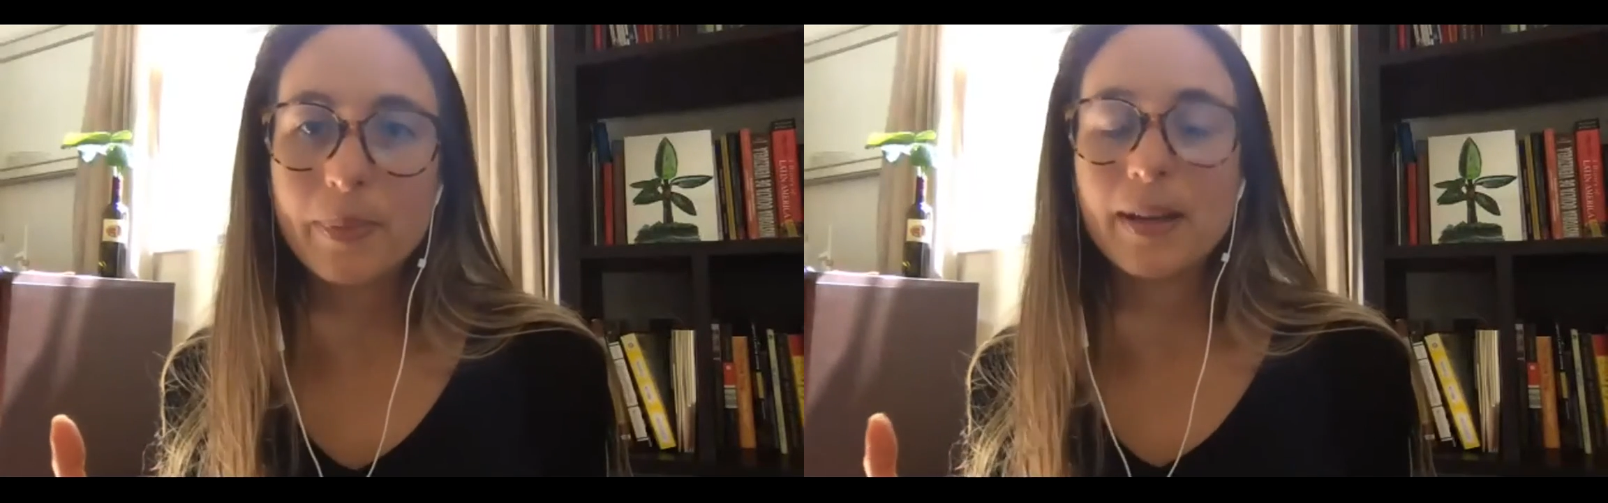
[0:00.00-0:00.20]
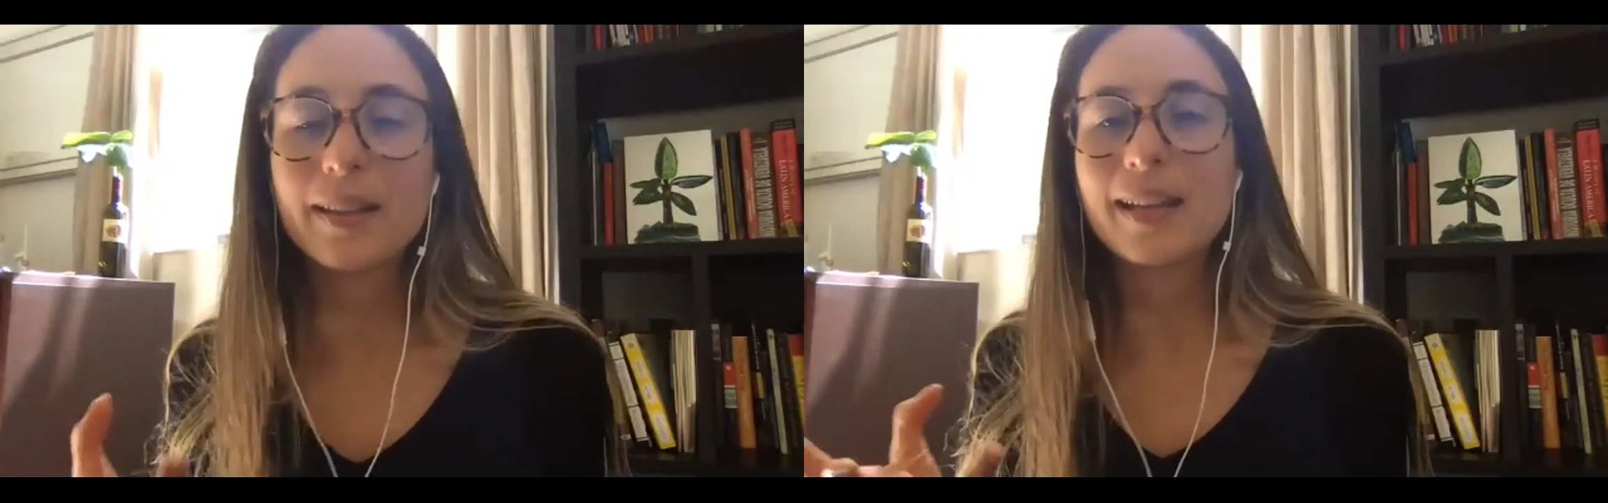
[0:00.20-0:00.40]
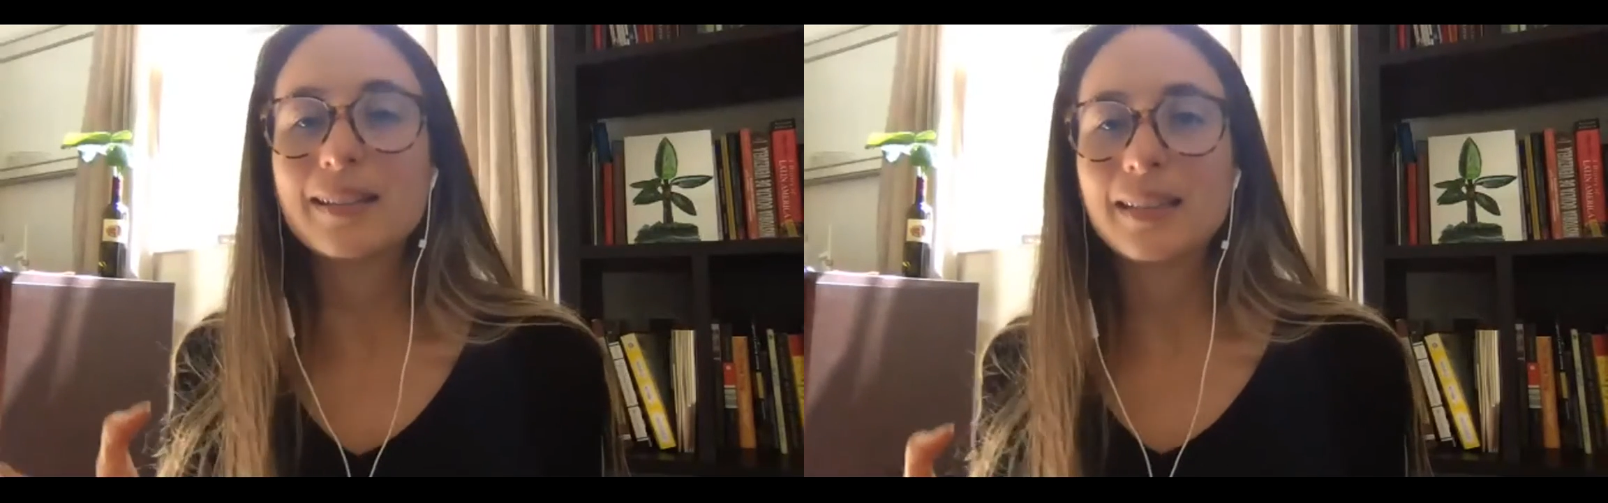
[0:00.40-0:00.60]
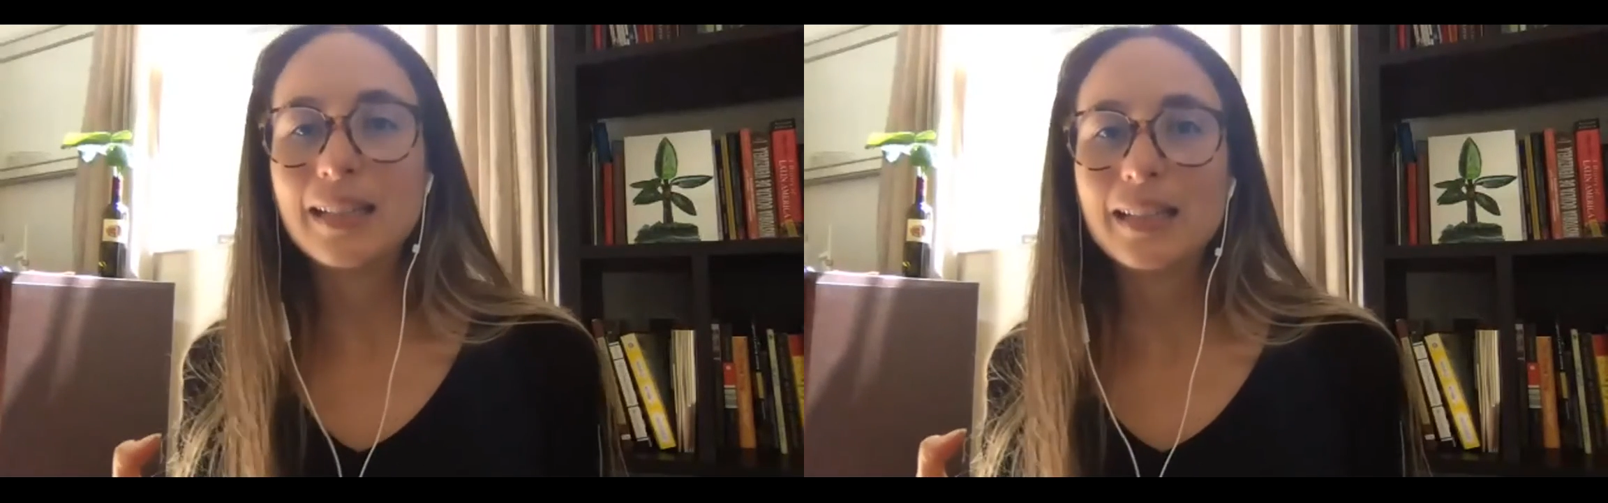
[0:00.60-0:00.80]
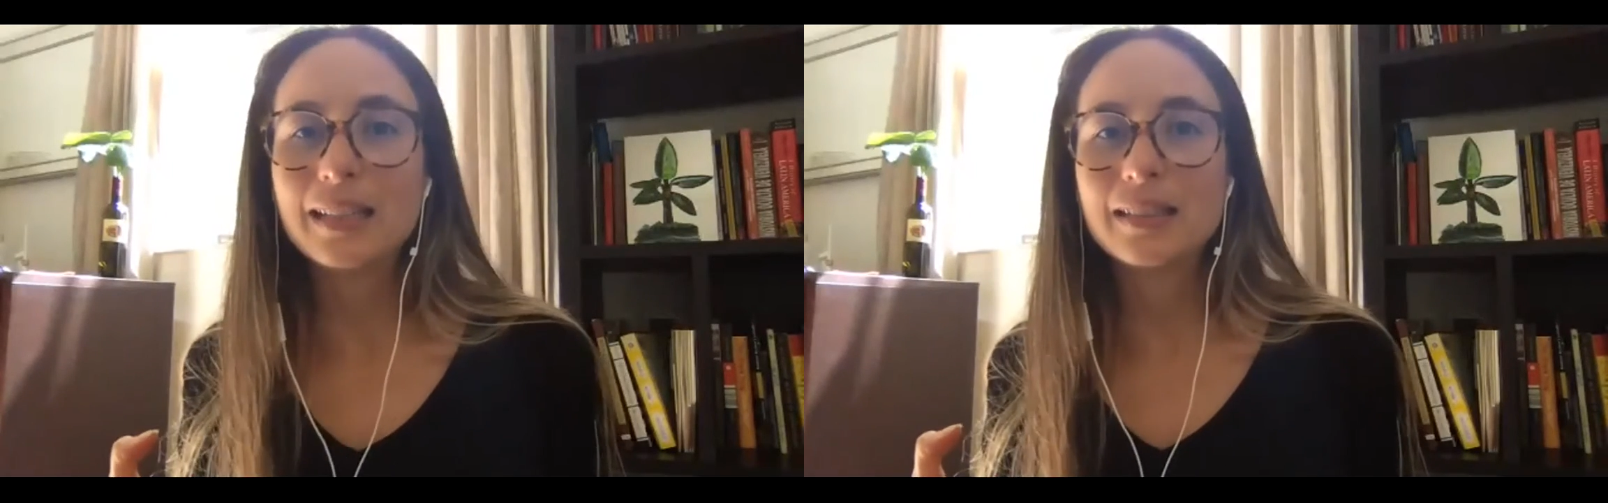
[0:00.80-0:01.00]
but at
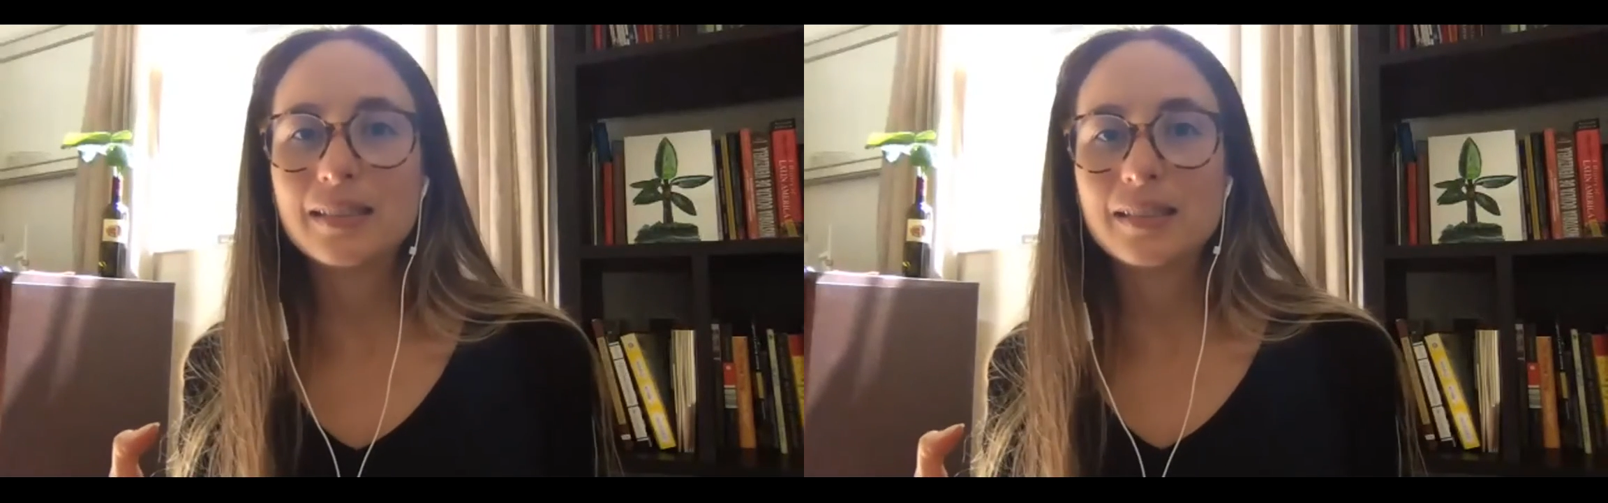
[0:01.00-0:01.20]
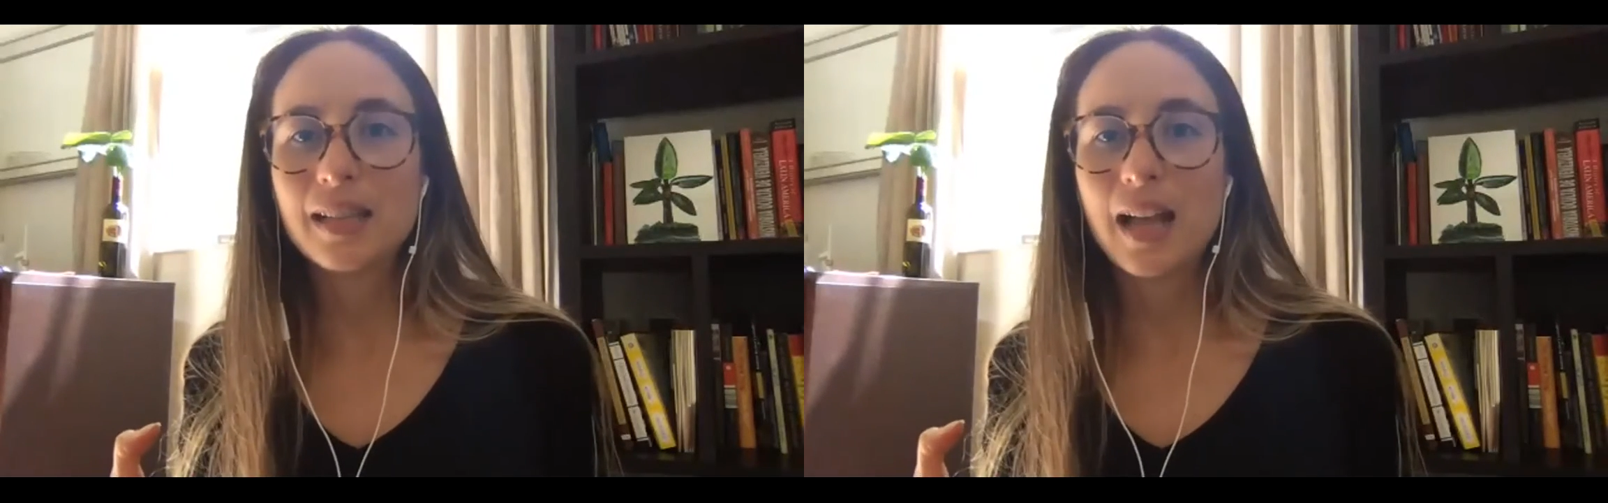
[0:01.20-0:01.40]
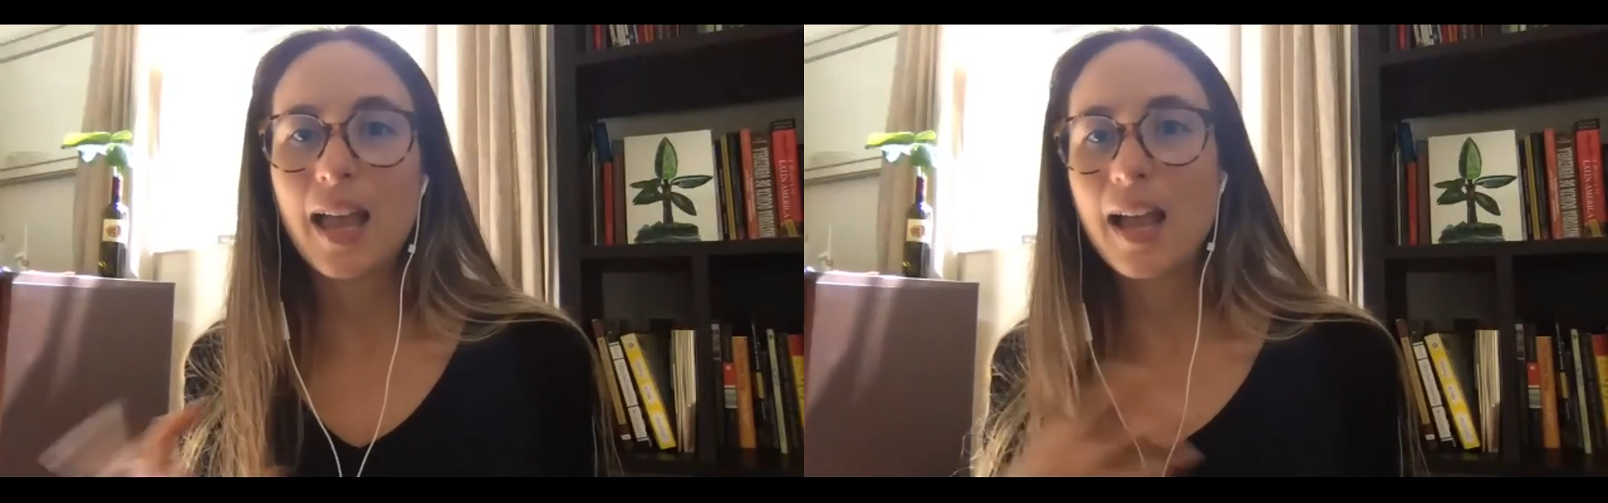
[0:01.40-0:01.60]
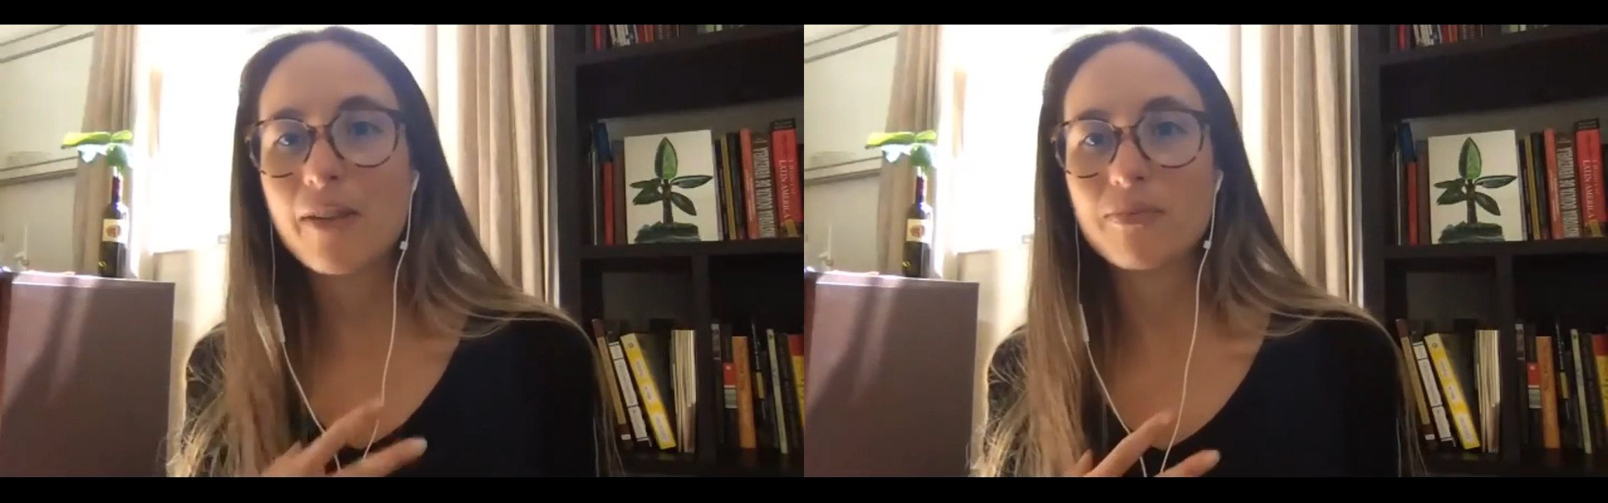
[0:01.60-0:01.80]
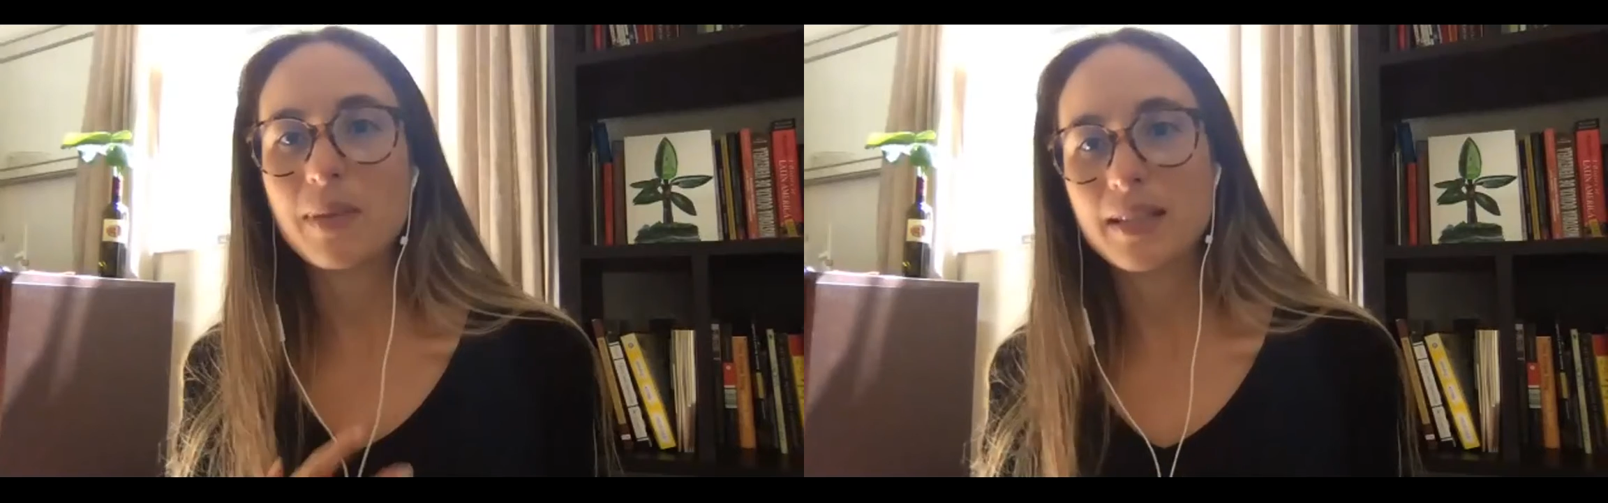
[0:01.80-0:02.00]
least I
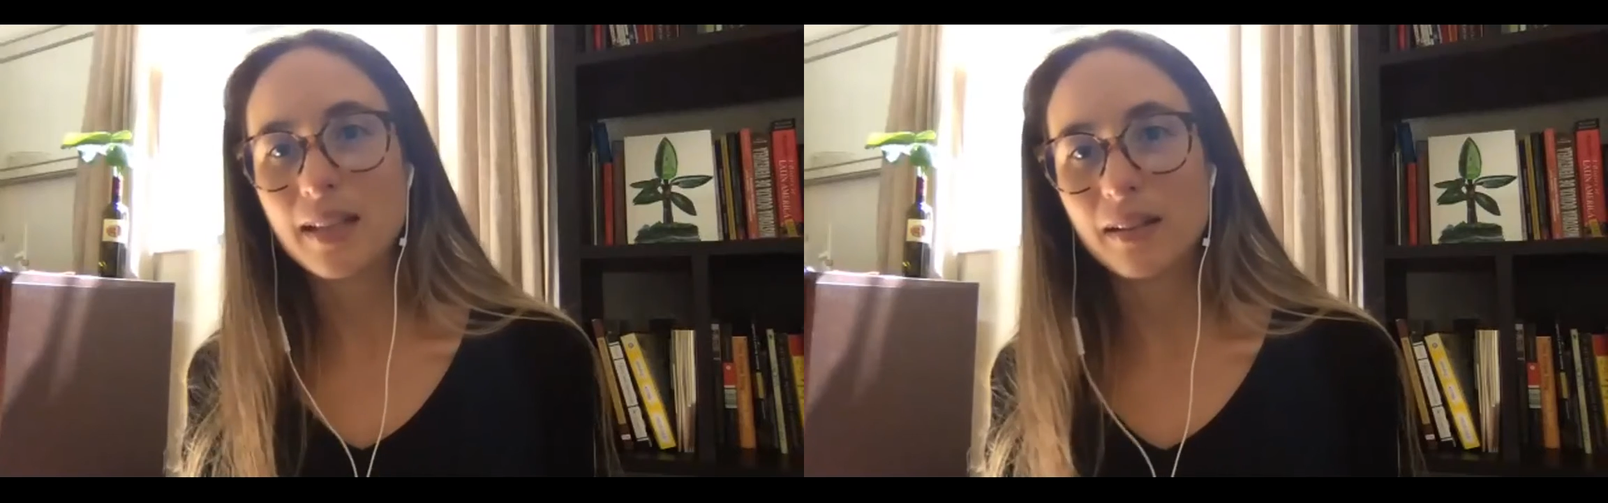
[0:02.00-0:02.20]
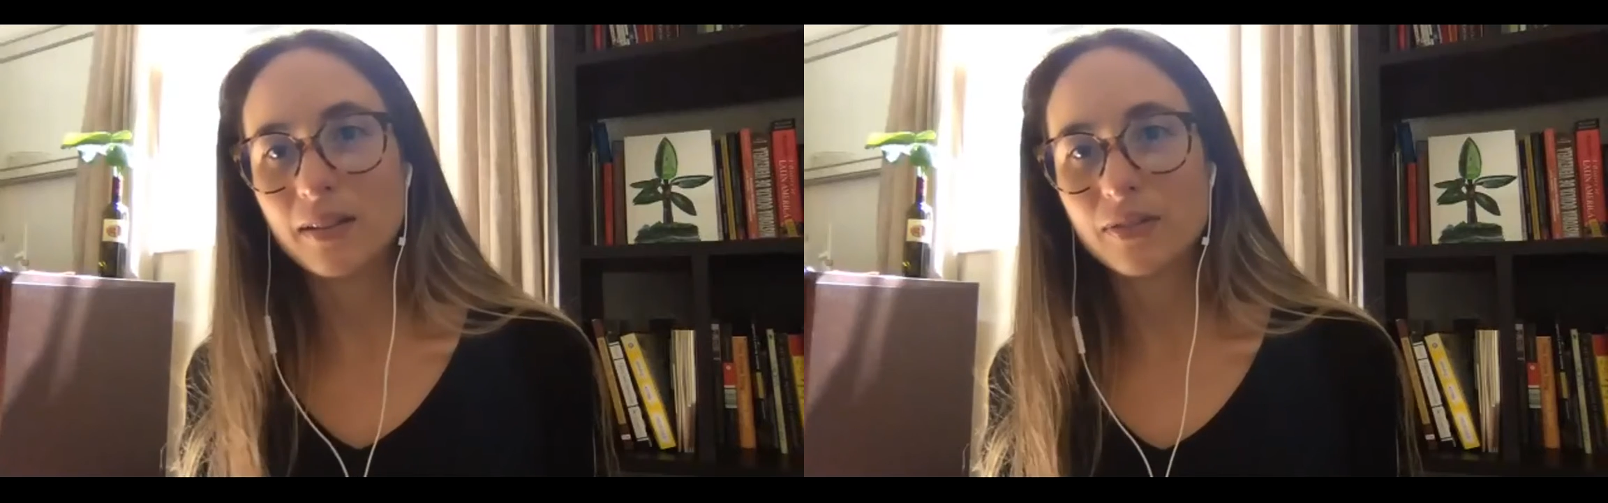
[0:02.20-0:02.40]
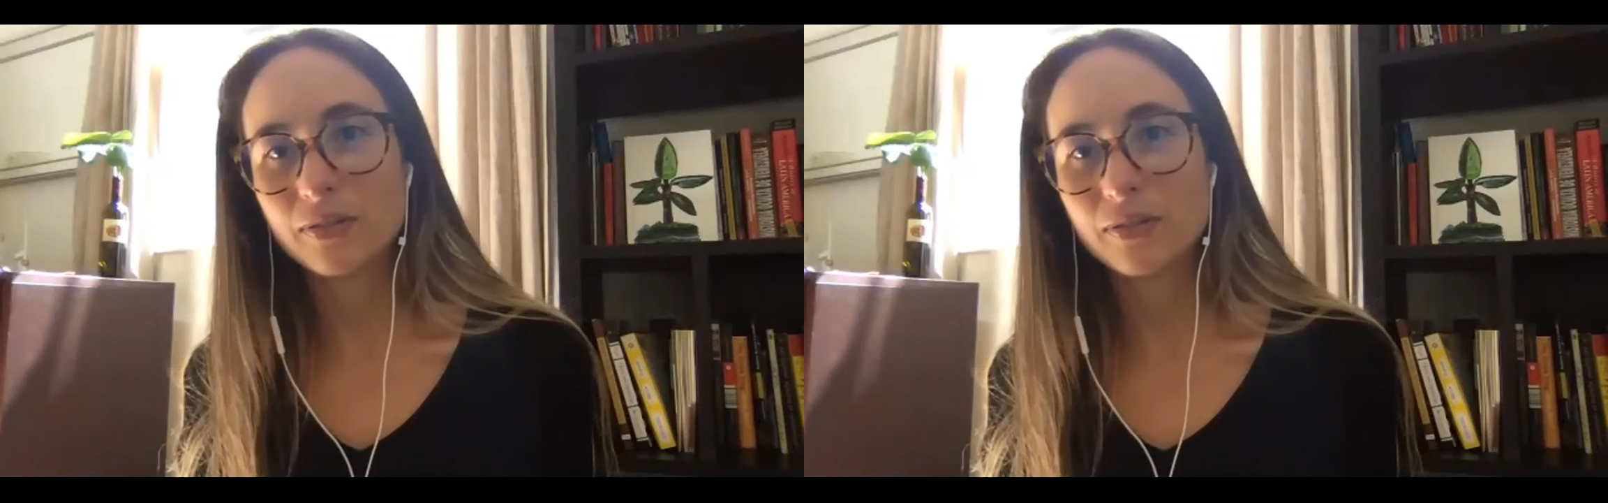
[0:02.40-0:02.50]
have myself